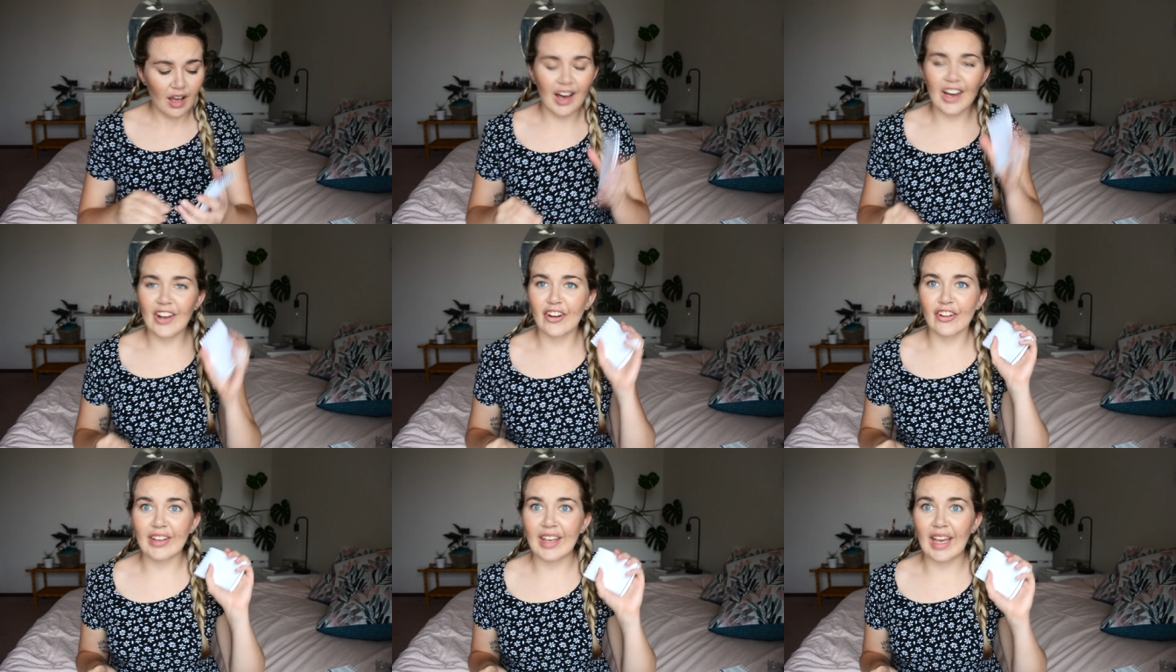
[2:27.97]

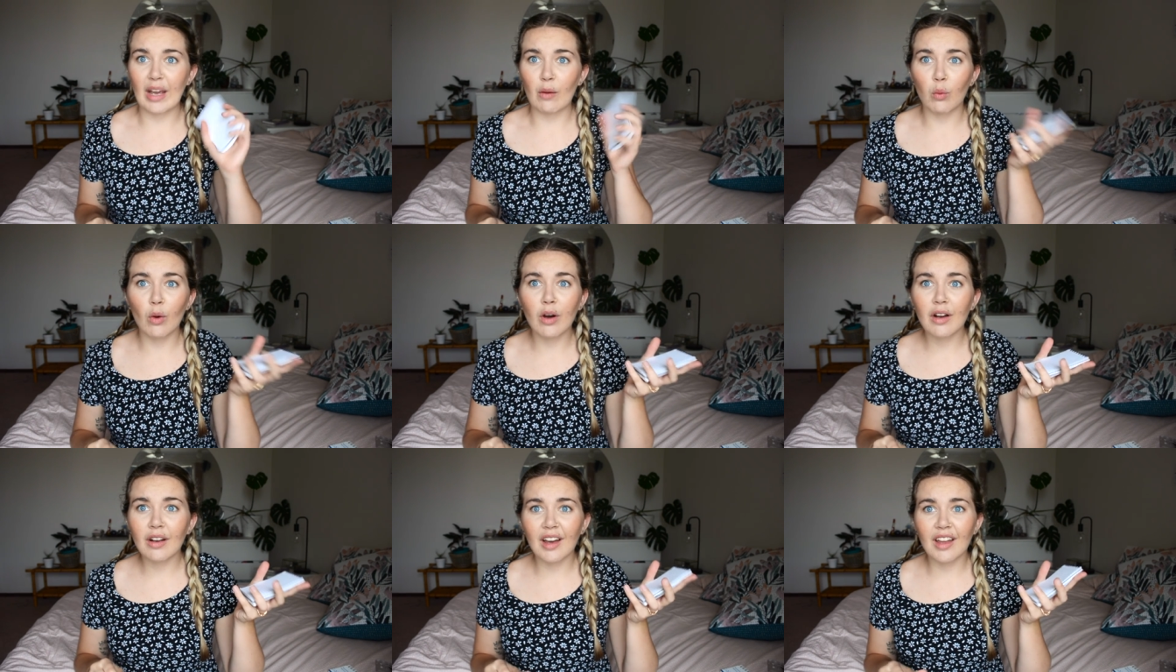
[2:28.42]
I don't care
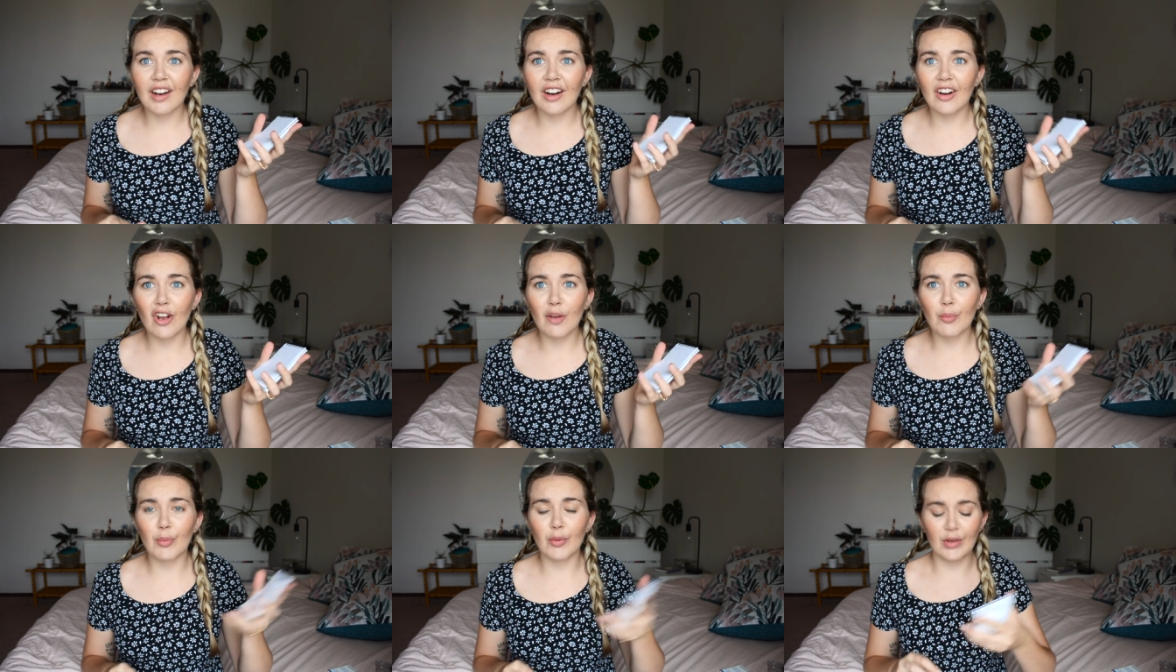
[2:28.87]
what kind of
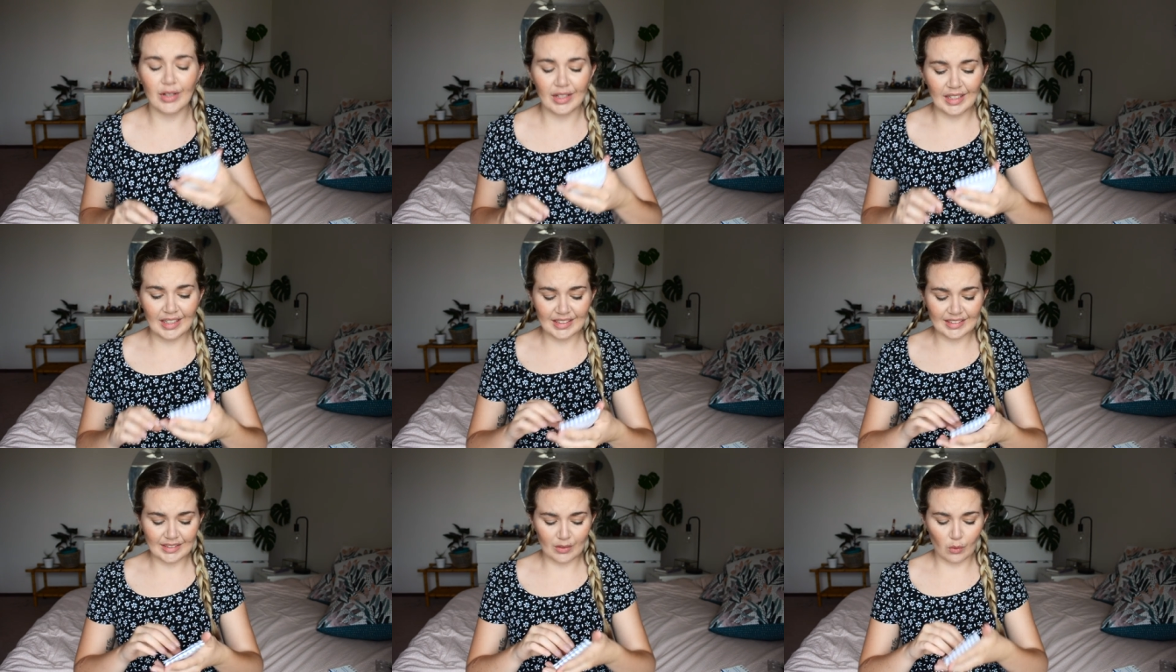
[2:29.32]
notebook it
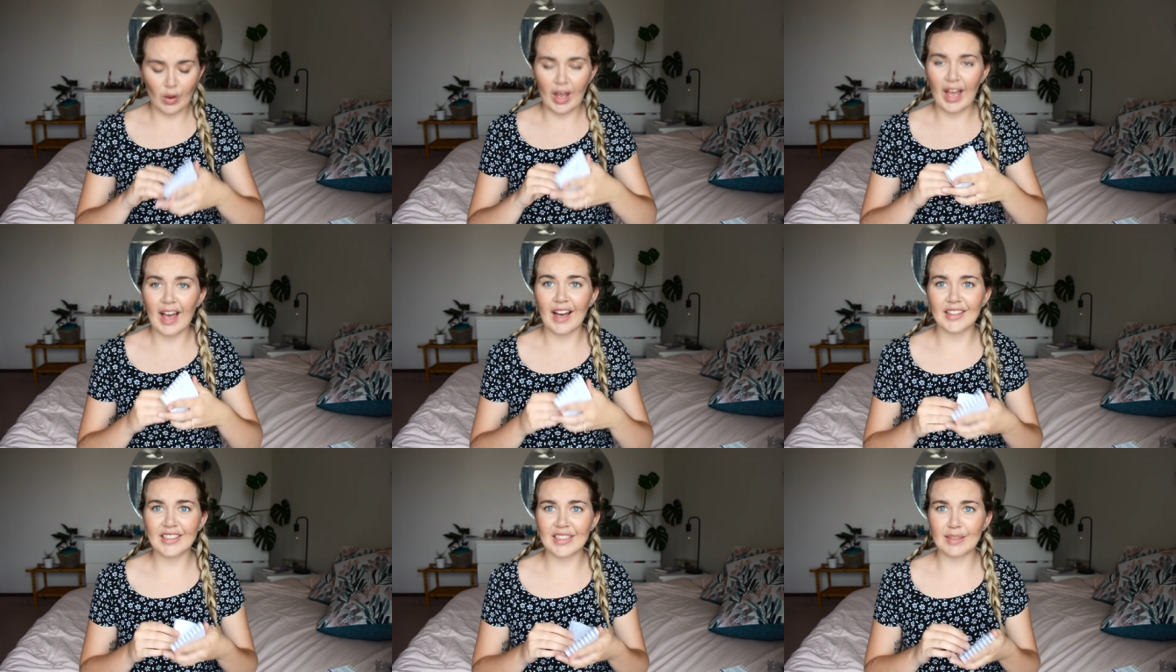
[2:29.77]
is or
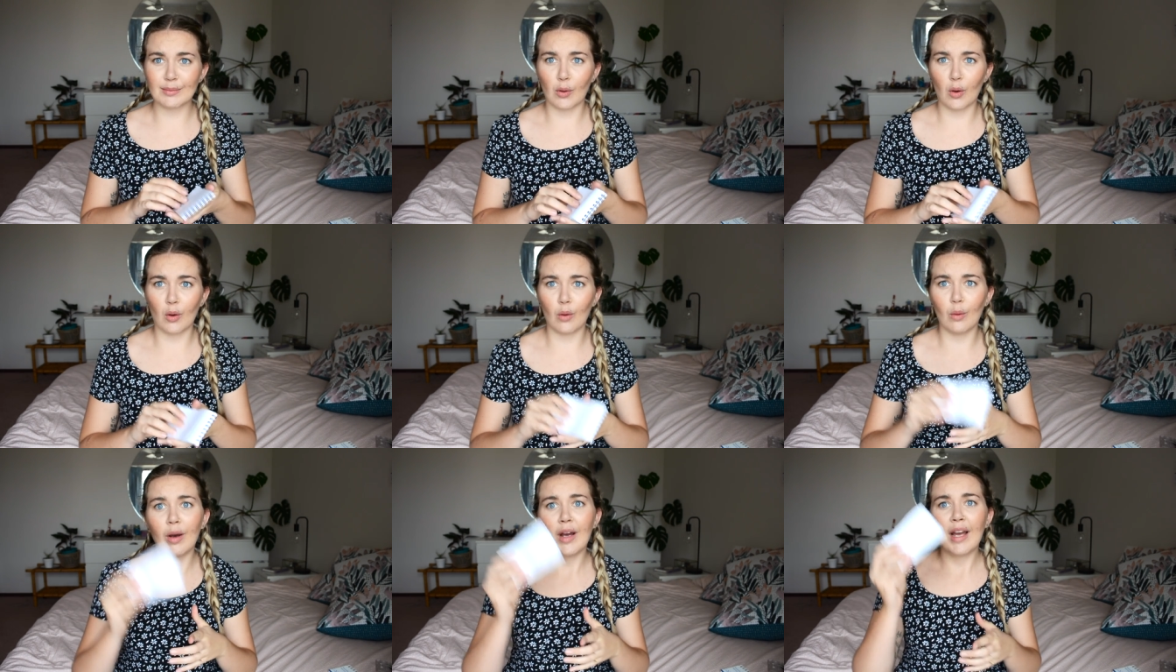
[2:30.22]
how
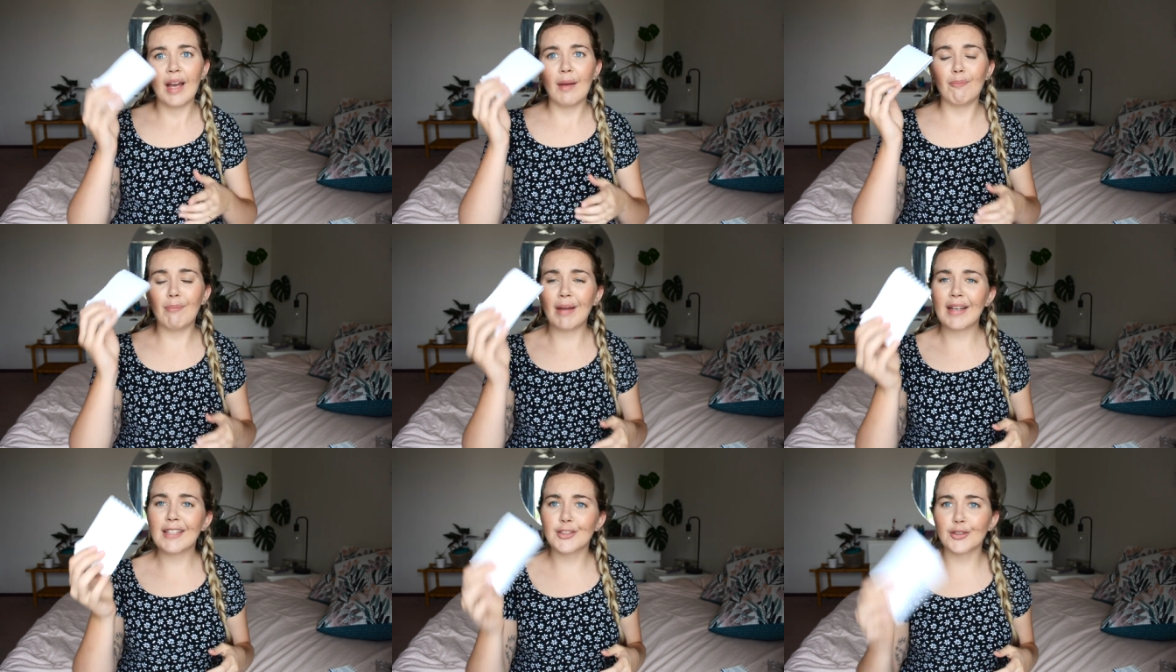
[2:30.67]
small,
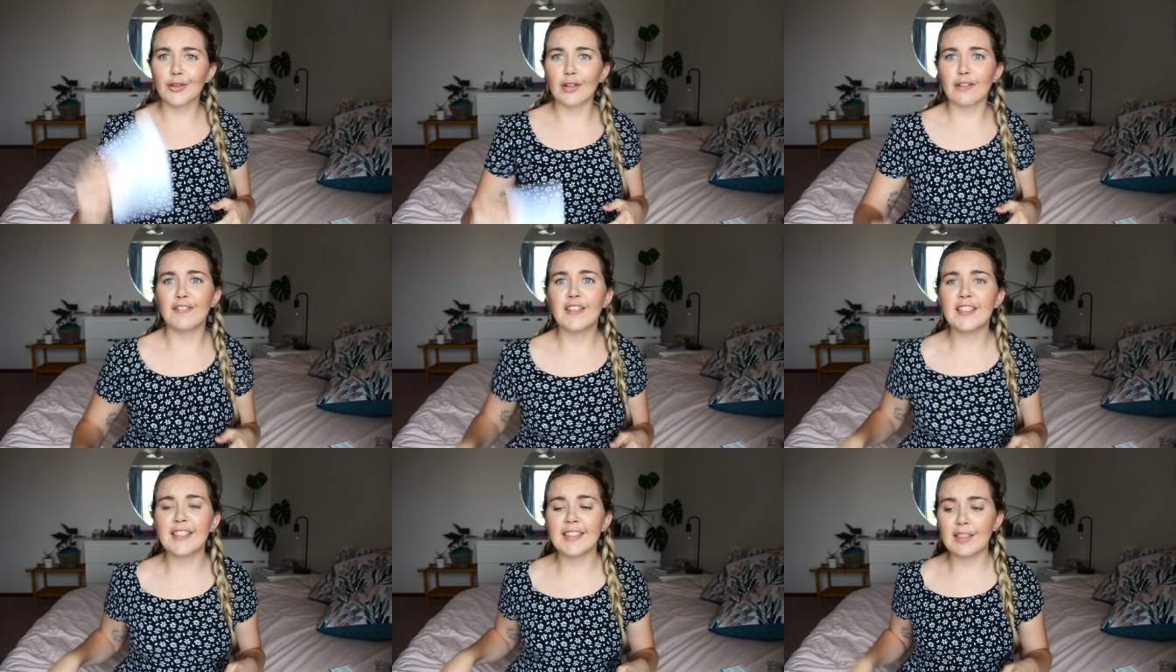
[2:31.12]
make sure
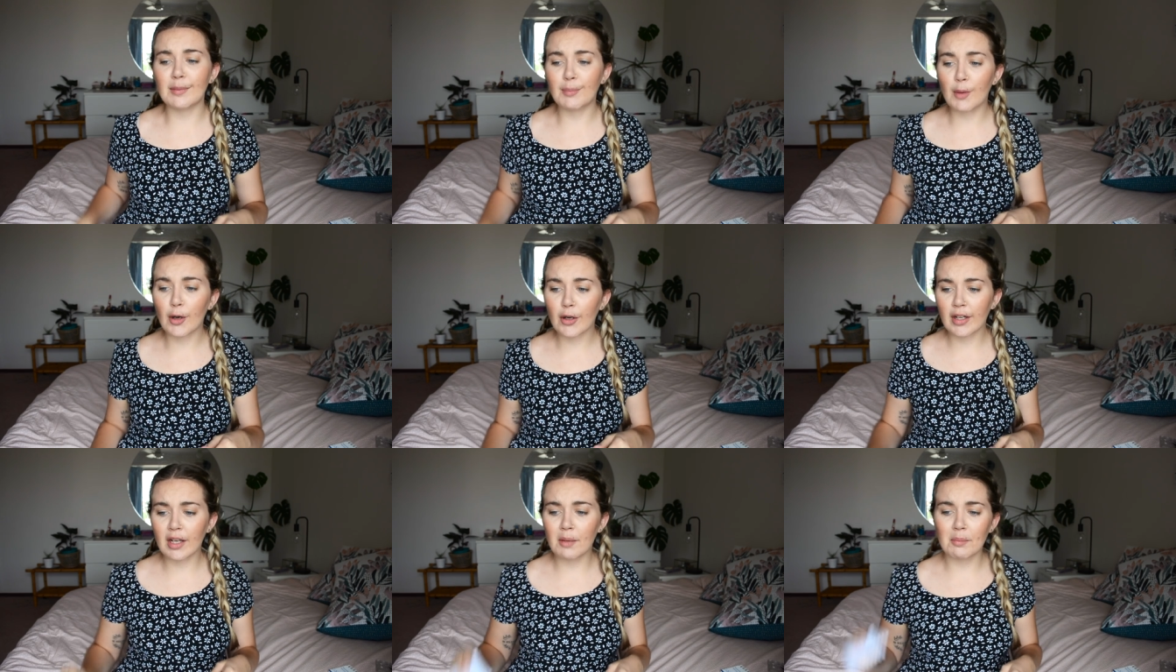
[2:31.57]
it fits in your
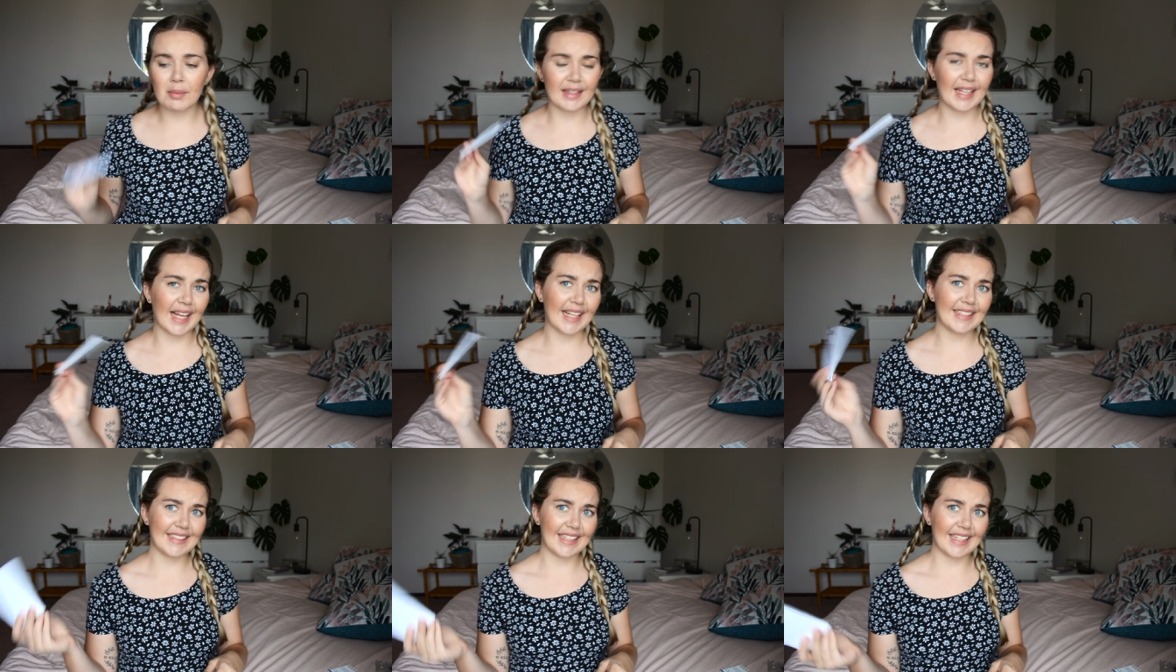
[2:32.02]
pocket, but
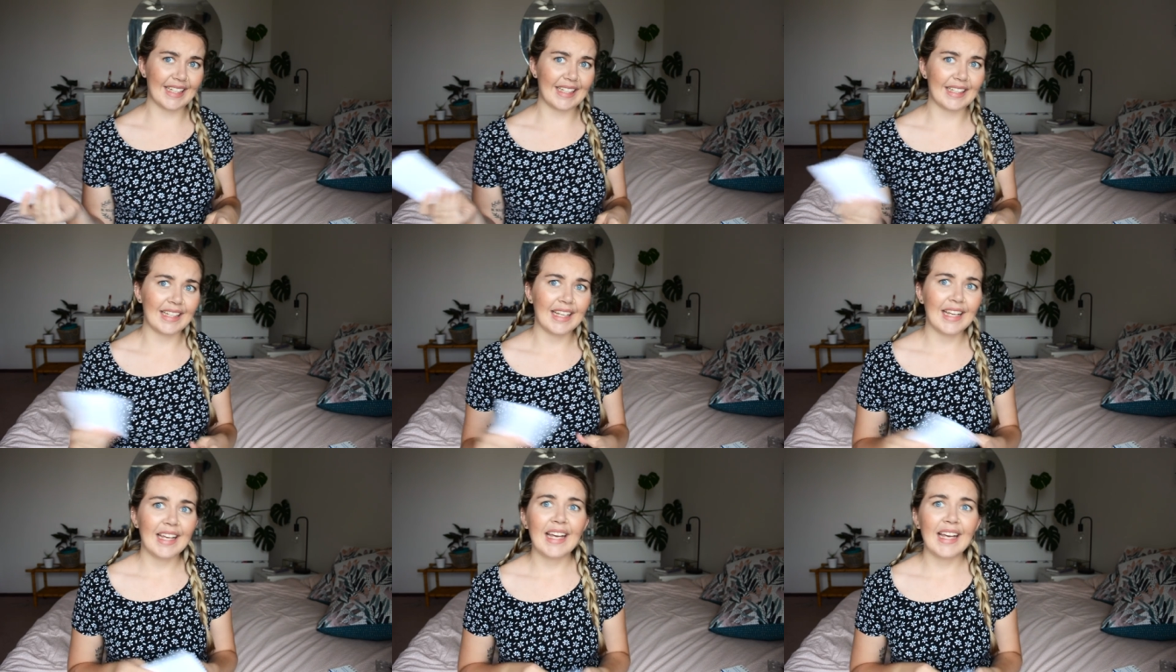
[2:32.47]
that's it.